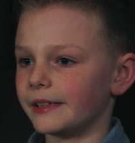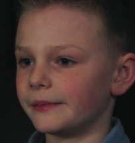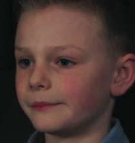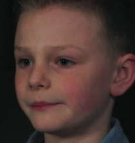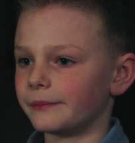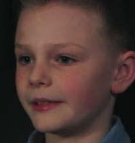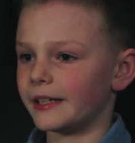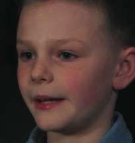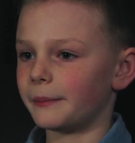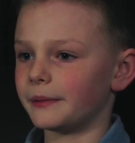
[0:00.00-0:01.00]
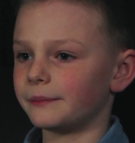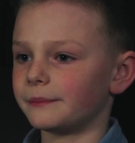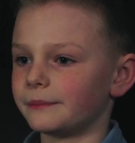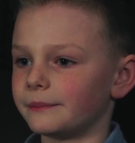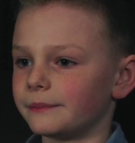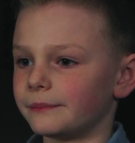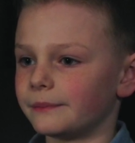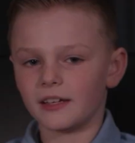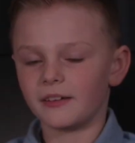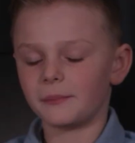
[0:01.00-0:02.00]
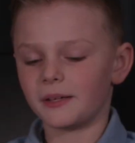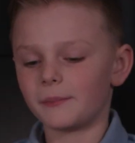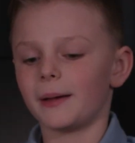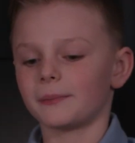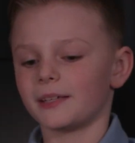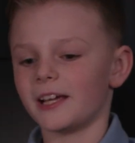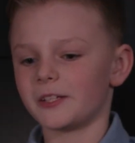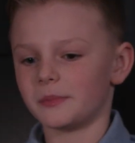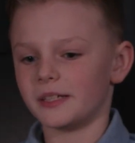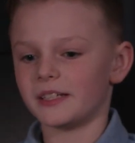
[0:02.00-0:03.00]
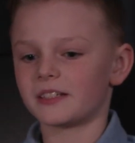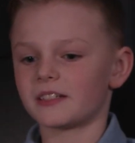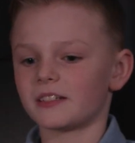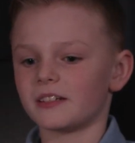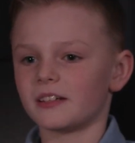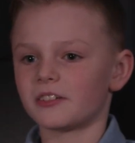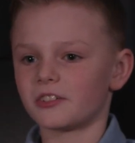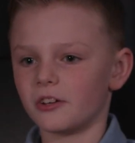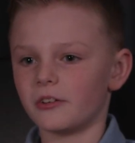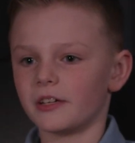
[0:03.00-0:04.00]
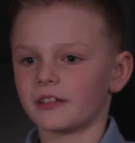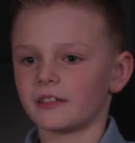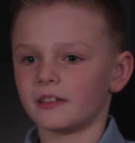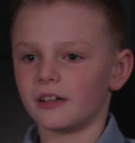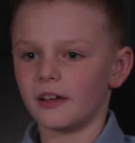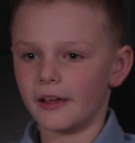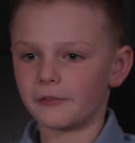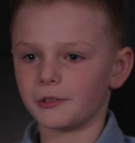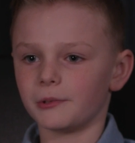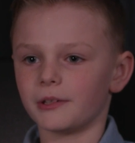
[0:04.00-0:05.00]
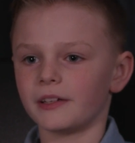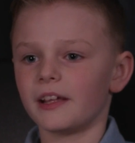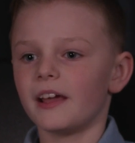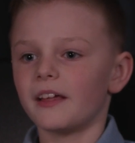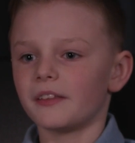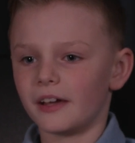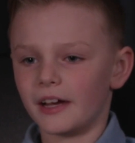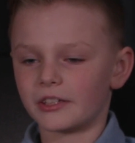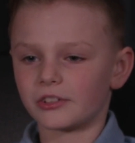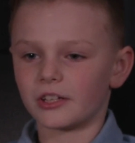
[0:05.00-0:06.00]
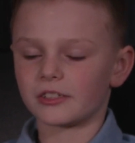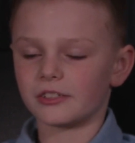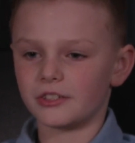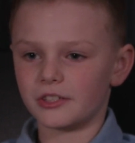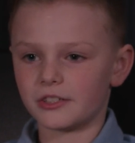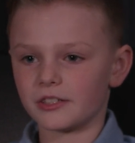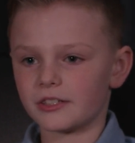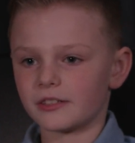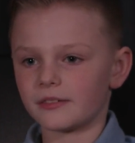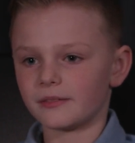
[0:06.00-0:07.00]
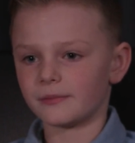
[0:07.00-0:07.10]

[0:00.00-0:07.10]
yeah, it happened. Being baptized means showing everyone that I trust in Jesus.